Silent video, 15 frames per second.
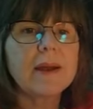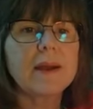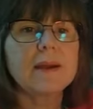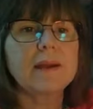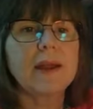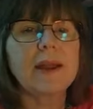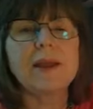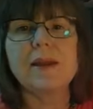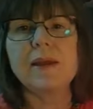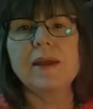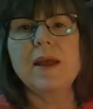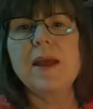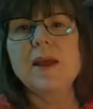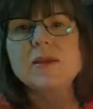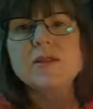All right.
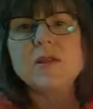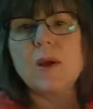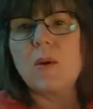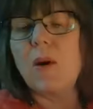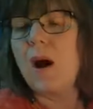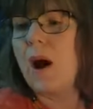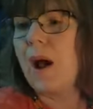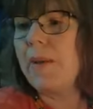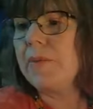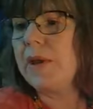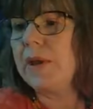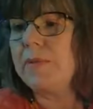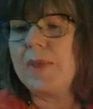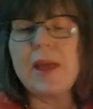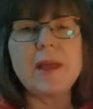So I'm
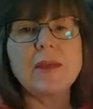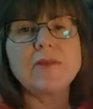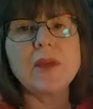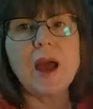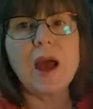going to make the